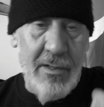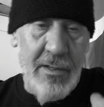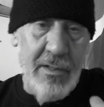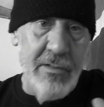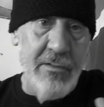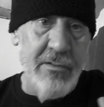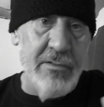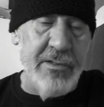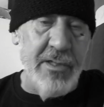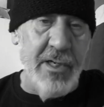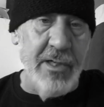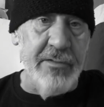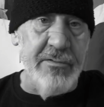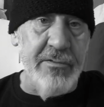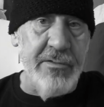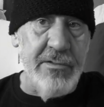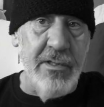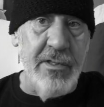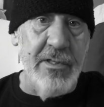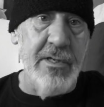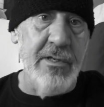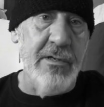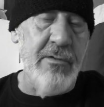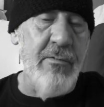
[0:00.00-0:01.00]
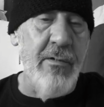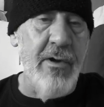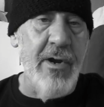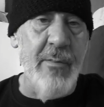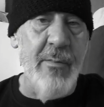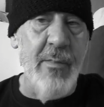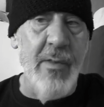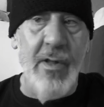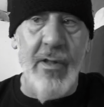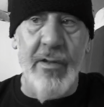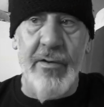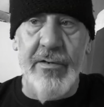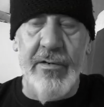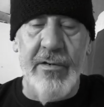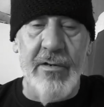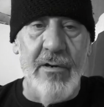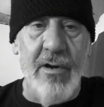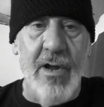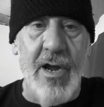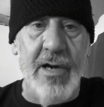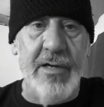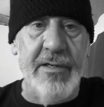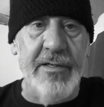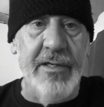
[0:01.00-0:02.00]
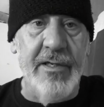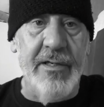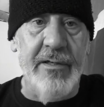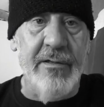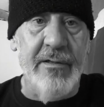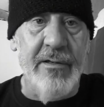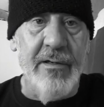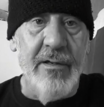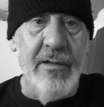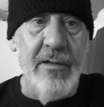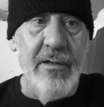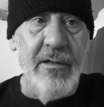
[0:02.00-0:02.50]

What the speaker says: those countries, look at Guatemala, you're locked in,